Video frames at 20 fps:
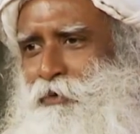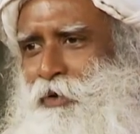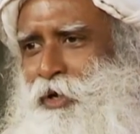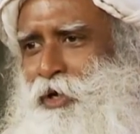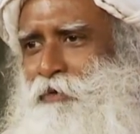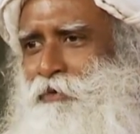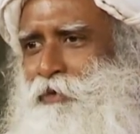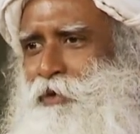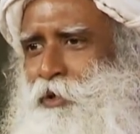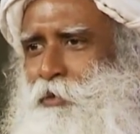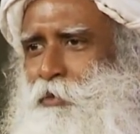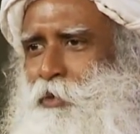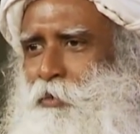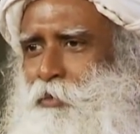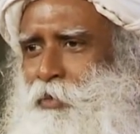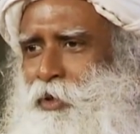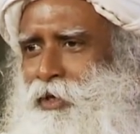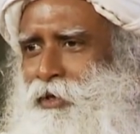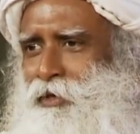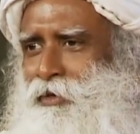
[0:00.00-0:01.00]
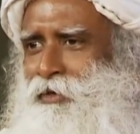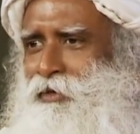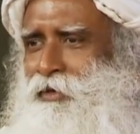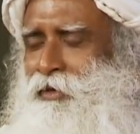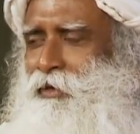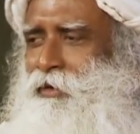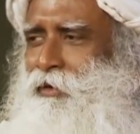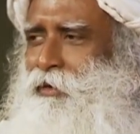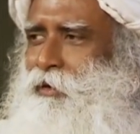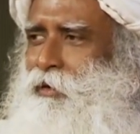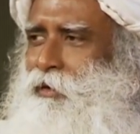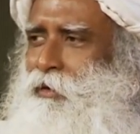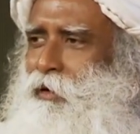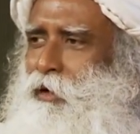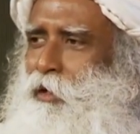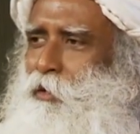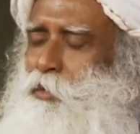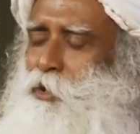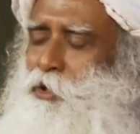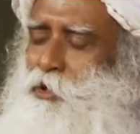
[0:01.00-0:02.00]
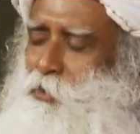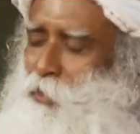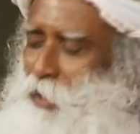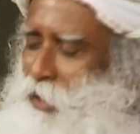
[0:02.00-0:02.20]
wonderful human being? Almost